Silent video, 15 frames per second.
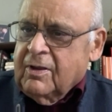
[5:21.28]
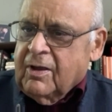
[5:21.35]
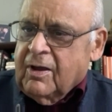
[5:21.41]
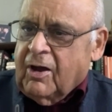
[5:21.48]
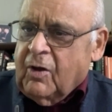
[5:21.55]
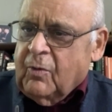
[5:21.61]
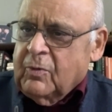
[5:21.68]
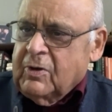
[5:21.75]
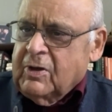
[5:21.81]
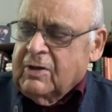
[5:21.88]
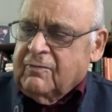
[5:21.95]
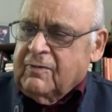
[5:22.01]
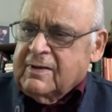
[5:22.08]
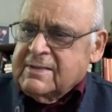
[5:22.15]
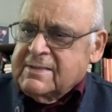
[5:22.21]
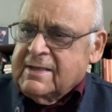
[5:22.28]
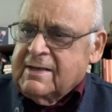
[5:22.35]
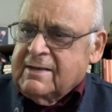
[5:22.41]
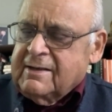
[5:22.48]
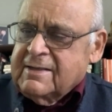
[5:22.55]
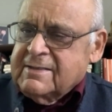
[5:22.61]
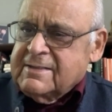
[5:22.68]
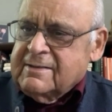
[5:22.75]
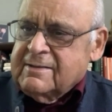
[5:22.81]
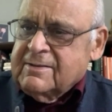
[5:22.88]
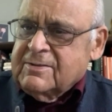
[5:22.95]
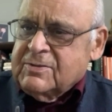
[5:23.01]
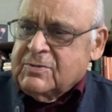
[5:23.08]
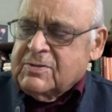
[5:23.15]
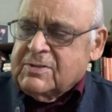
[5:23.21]
How many of us sent our children
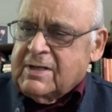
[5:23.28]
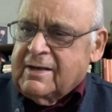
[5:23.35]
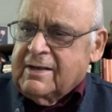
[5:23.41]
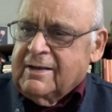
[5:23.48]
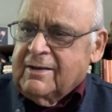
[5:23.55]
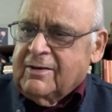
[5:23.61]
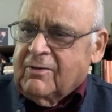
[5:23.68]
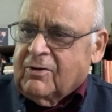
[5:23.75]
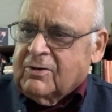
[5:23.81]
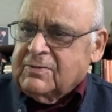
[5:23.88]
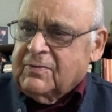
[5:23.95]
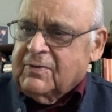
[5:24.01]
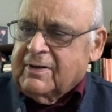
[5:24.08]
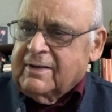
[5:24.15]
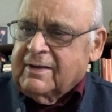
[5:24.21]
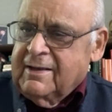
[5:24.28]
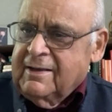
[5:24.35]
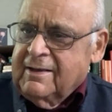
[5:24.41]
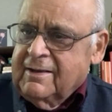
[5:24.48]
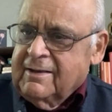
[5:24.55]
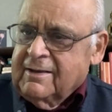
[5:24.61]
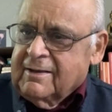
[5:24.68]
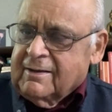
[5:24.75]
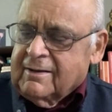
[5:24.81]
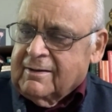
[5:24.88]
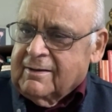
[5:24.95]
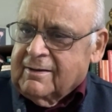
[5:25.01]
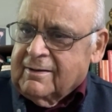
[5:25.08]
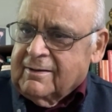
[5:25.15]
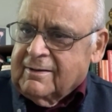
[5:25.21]
to study in Oxford and Cambridge and
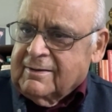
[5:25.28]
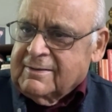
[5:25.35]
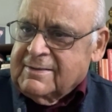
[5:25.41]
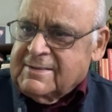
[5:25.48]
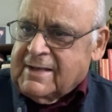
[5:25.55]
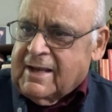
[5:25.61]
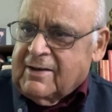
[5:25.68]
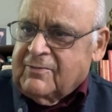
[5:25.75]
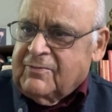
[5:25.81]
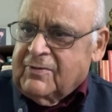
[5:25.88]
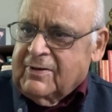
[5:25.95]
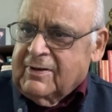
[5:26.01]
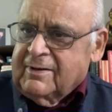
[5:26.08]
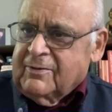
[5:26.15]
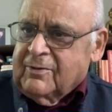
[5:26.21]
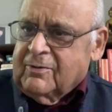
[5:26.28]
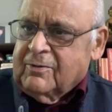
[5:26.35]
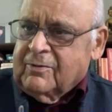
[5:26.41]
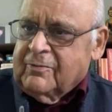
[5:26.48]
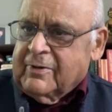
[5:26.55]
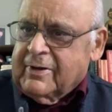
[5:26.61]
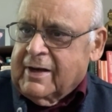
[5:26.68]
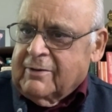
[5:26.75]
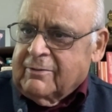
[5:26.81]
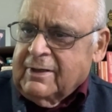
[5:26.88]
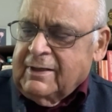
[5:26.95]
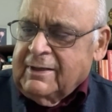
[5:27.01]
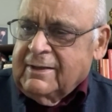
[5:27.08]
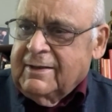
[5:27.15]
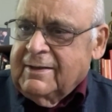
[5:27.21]
Stanford or wherever?